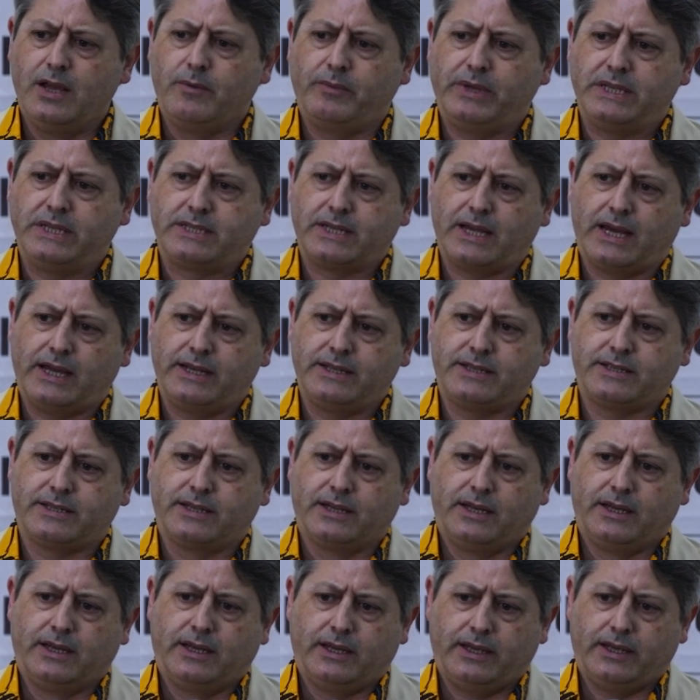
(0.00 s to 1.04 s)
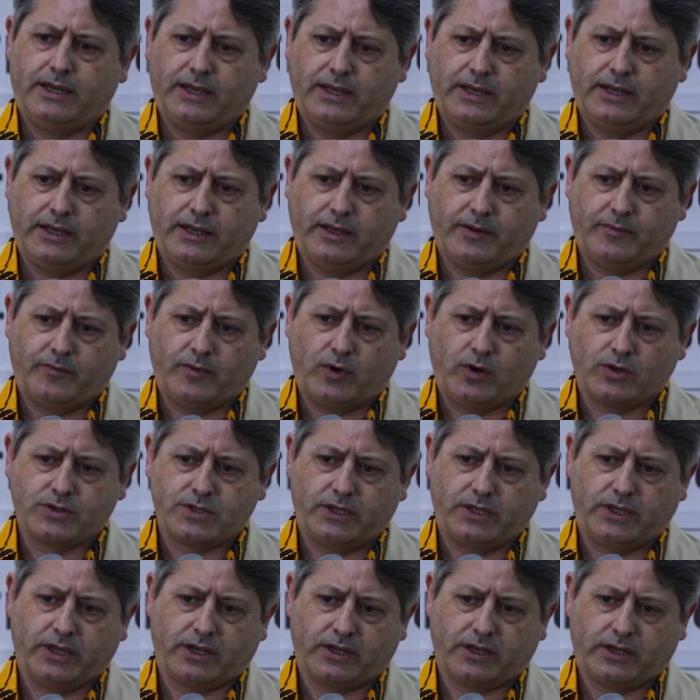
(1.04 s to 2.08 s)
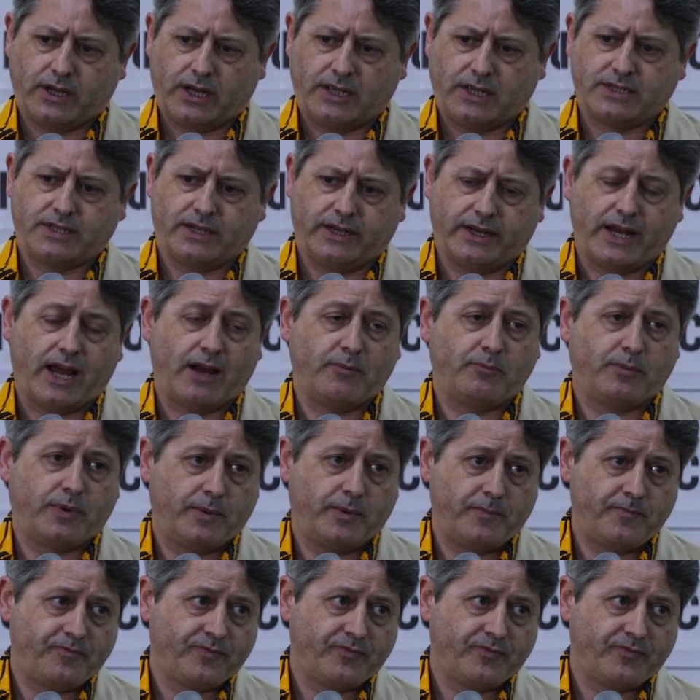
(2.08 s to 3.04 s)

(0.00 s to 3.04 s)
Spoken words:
Besides, Oxitec has an app